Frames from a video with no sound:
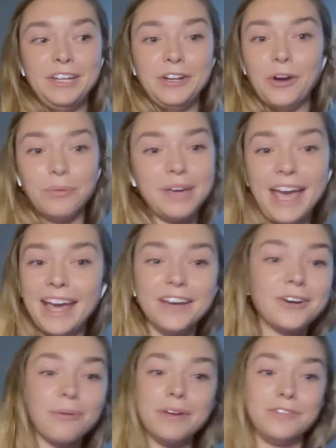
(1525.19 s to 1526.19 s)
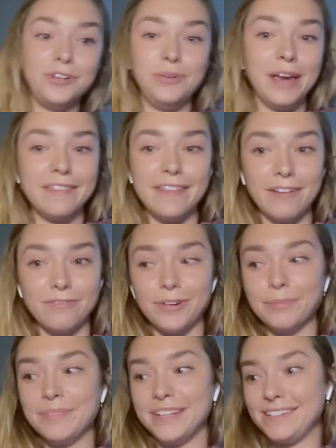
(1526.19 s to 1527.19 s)
you know, cake or whether you get that
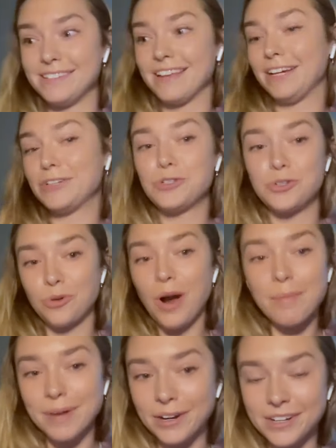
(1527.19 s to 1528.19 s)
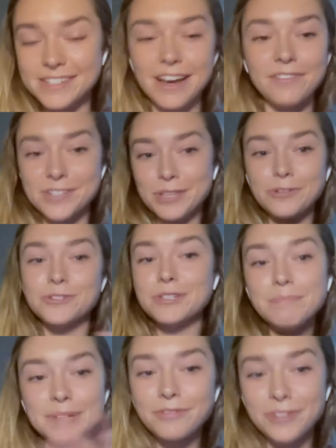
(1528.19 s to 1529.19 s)
from things like strawberries, obviously there's
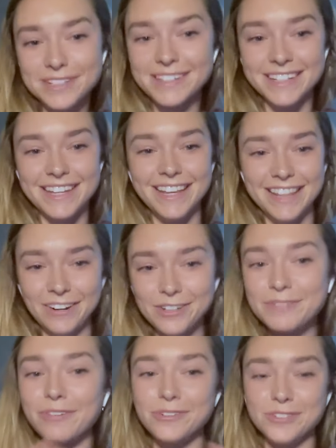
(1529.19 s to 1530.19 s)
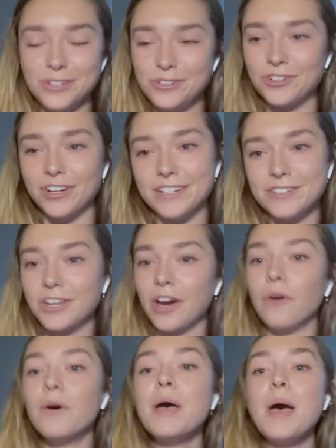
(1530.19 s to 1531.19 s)
some differences in there as far as nutrients
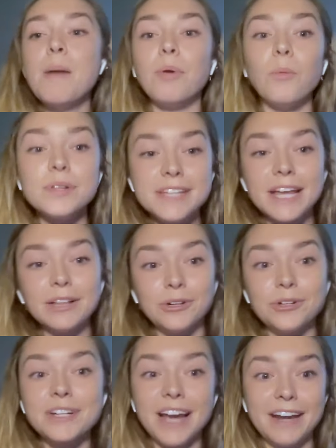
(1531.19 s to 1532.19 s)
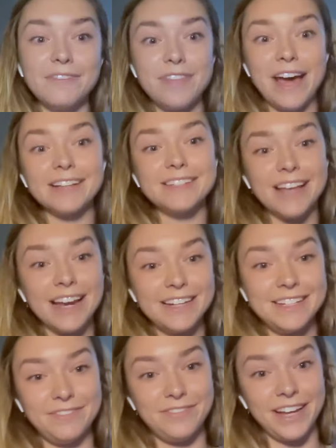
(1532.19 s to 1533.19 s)
go. But once I learned kind of that
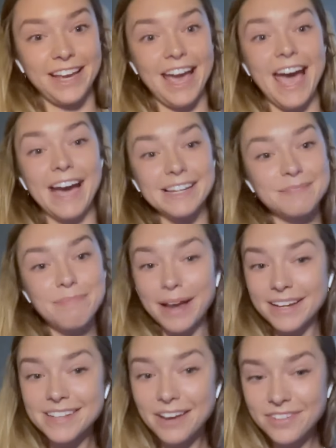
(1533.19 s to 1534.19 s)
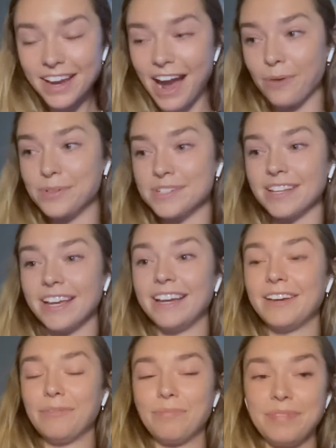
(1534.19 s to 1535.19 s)
scientific aspect of it, I was
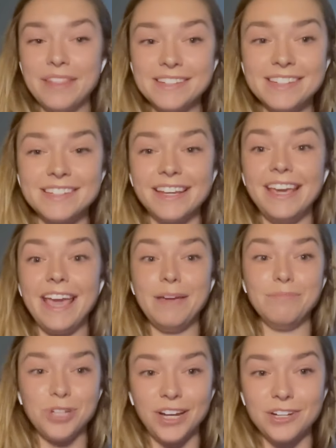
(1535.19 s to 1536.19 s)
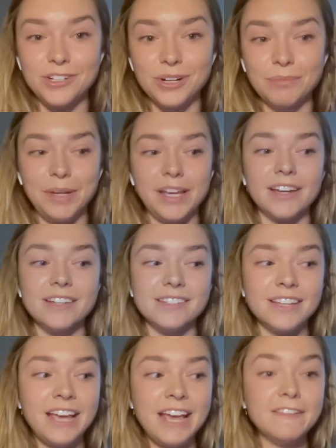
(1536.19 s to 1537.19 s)
like, this is a game changer,
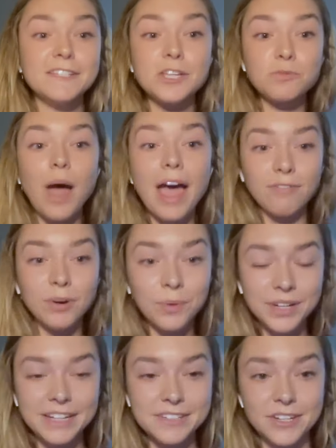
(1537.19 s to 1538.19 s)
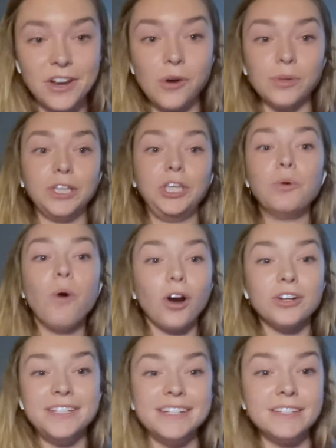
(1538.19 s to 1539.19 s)
because this is what everyone needs to know. Like you
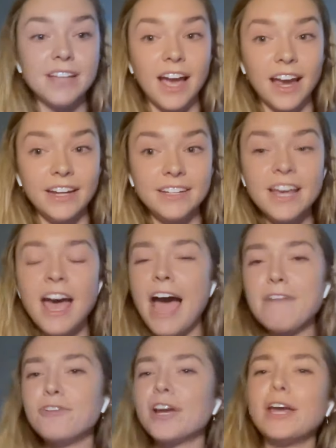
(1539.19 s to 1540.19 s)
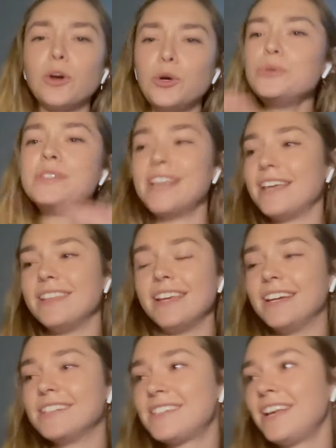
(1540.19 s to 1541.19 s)
are designed, I forget who said
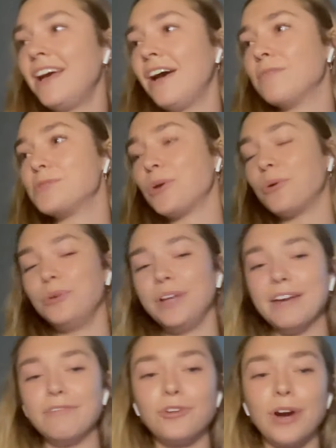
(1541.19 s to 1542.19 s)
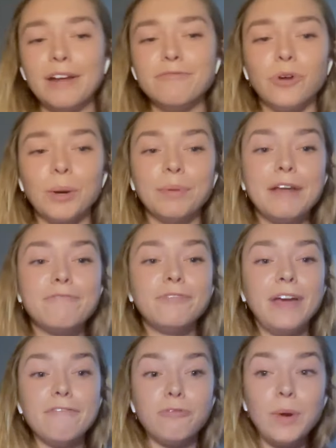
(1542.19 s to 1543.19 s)
this, so who to give credit for, but if
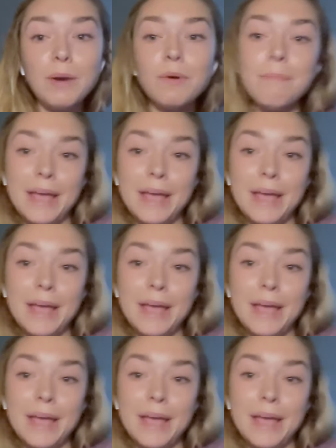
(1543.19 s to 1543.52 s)
if we were